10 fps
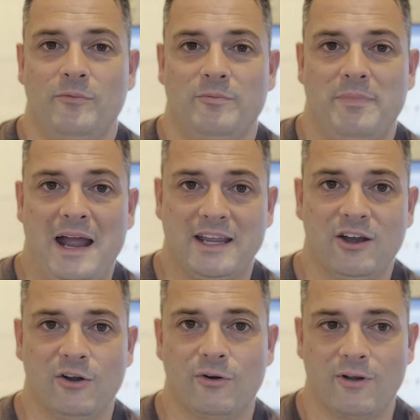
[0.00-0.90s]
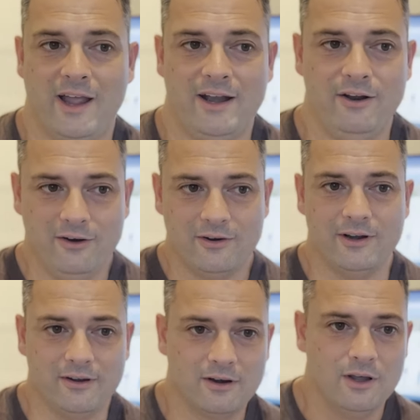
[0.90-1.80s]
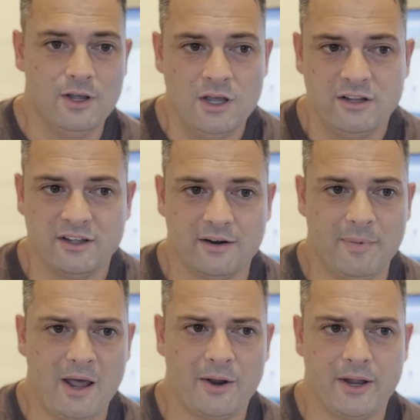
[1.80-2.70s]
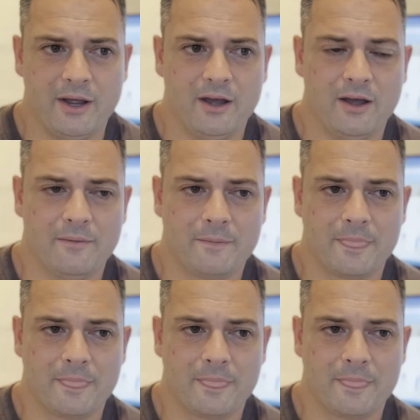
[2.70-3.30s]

back here in Orlando and did about a, uh,